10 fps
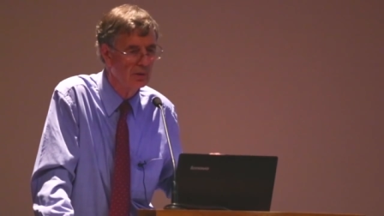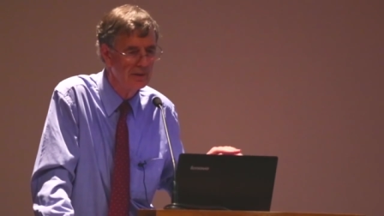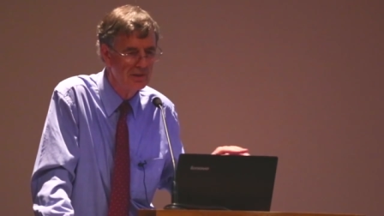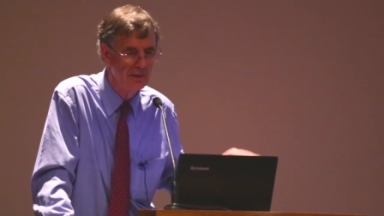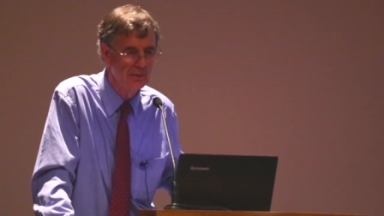
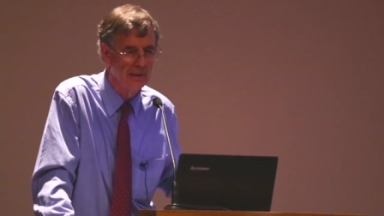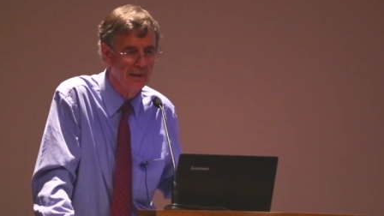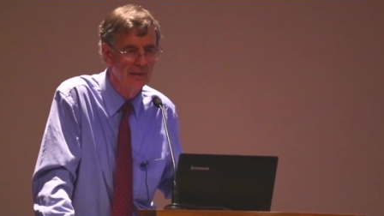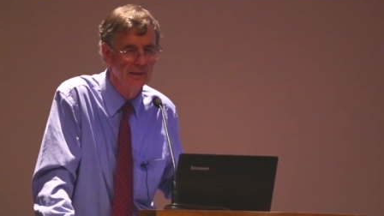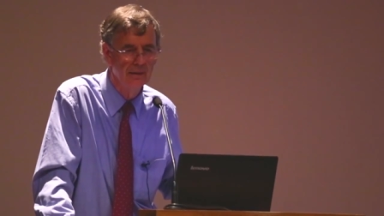
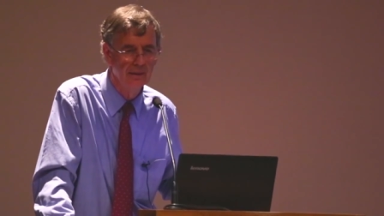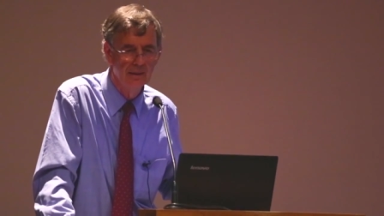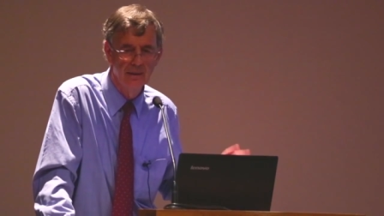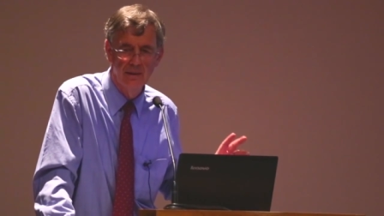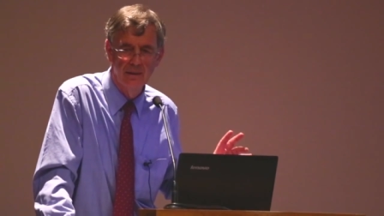criteria,
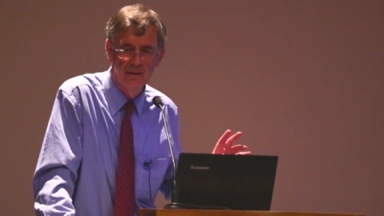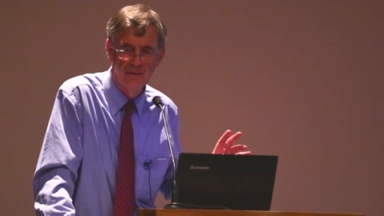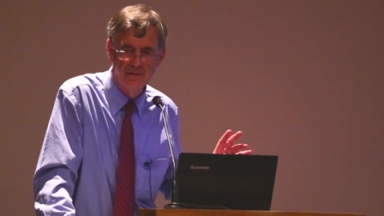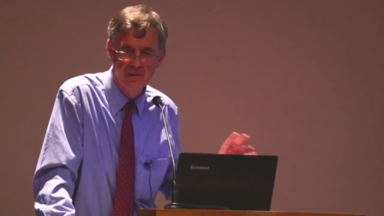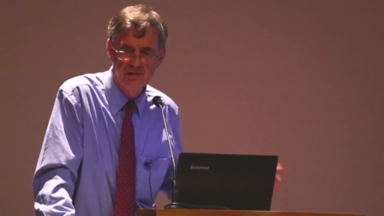
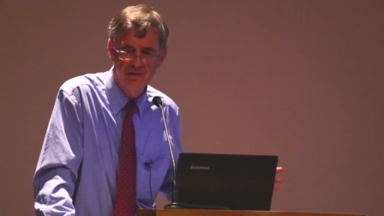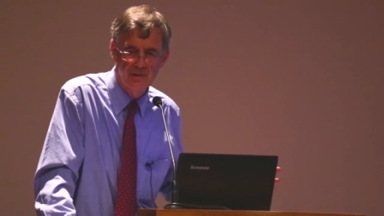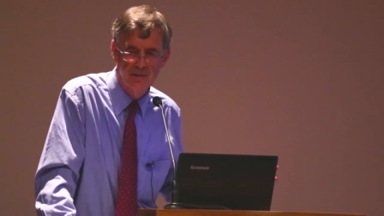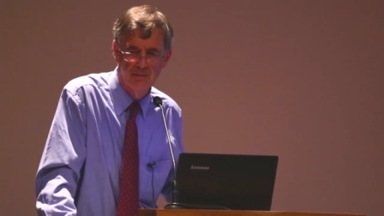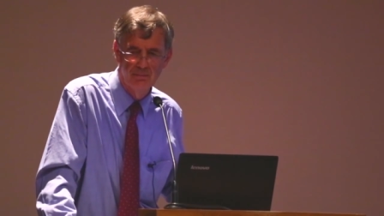
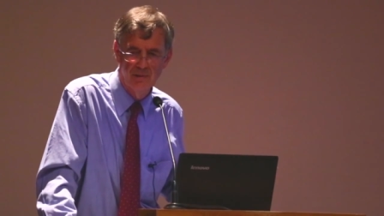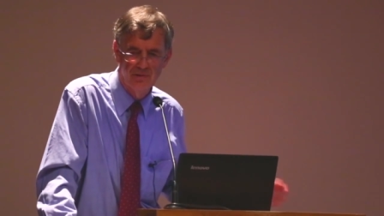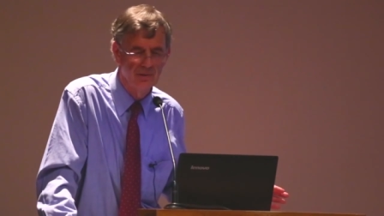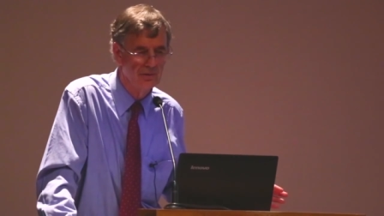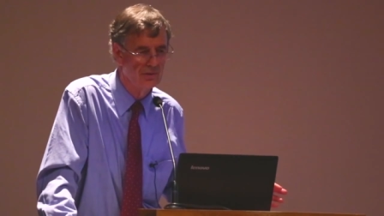this
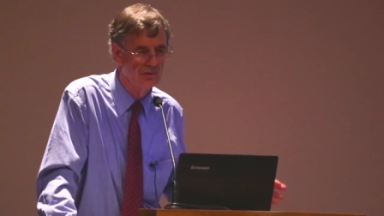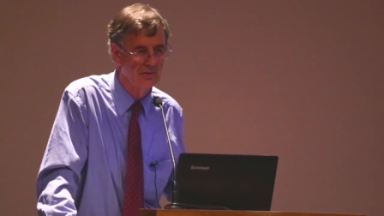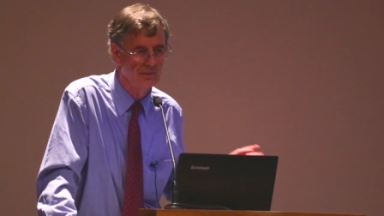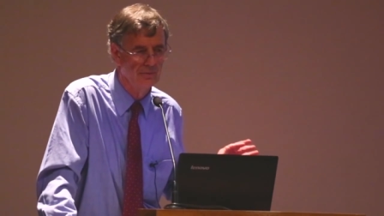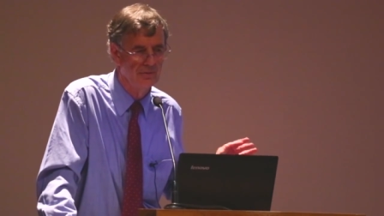
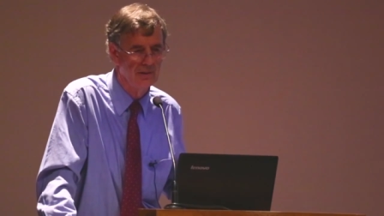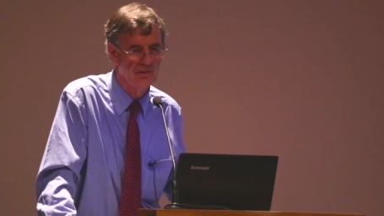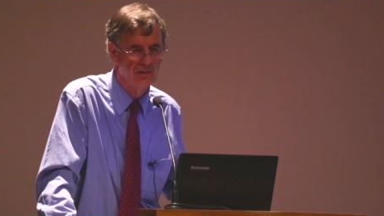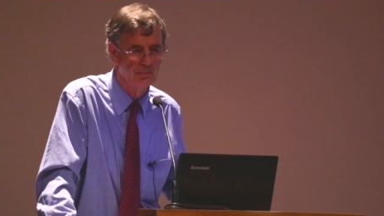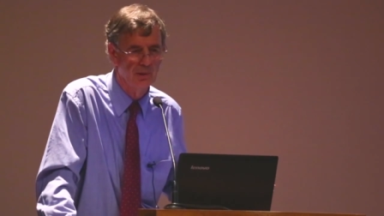business
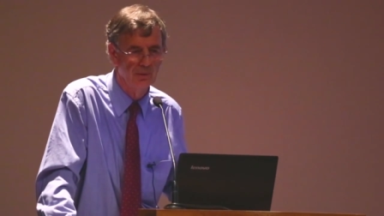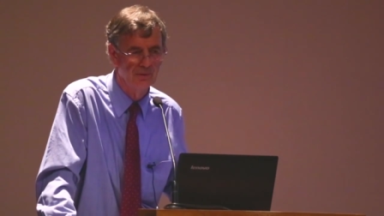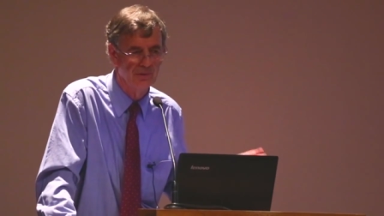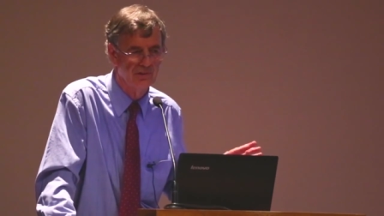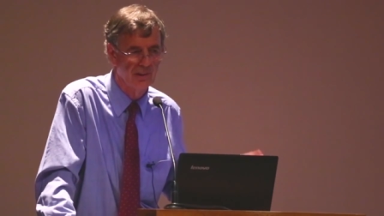fits the bill
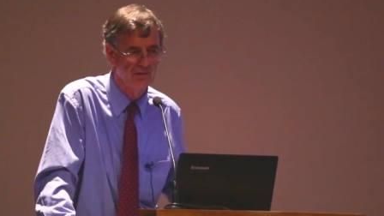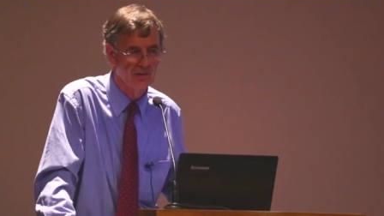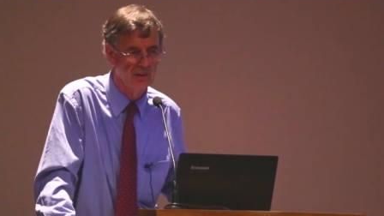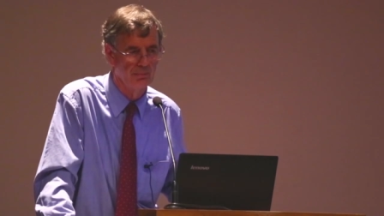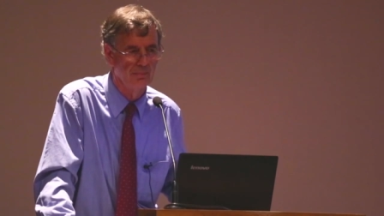for six
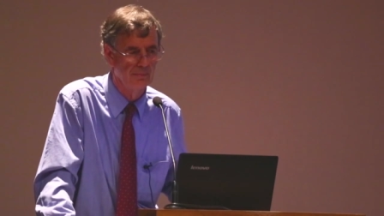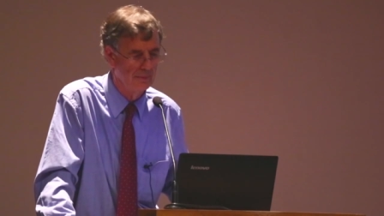of them.